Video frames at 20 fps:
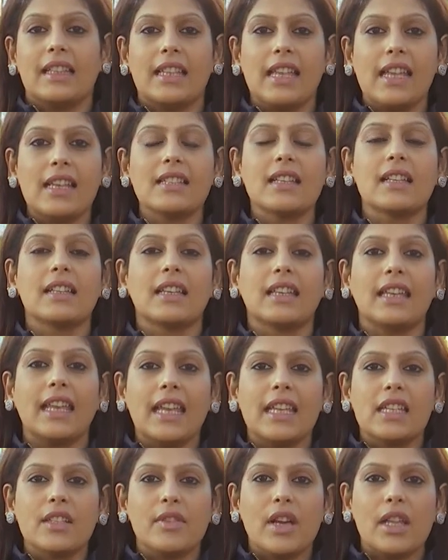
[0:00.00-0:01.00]
these are the
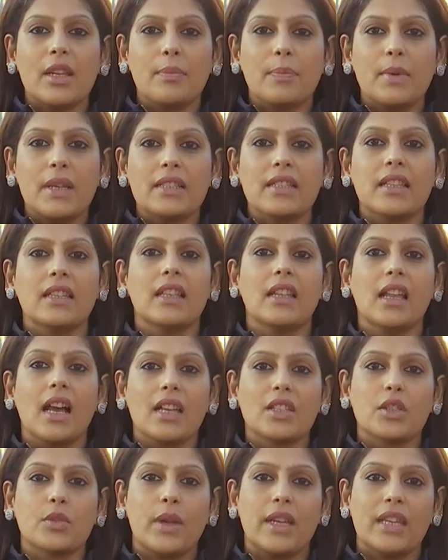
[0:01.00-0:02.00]
key developments in the
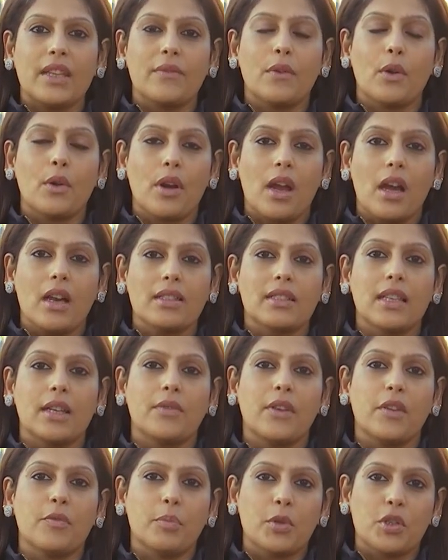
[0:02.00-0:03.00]
last 24 hours
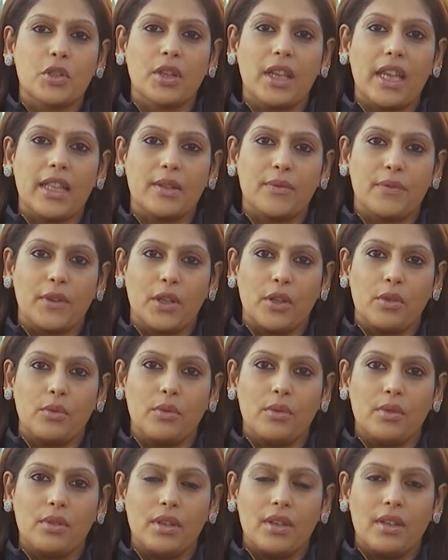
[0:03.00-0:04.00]
that we've put together for
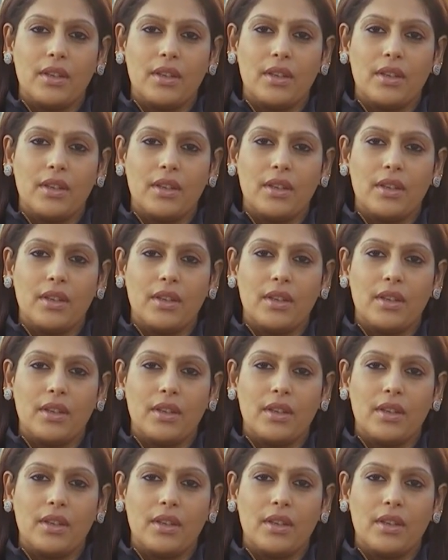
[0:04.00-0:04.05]
you.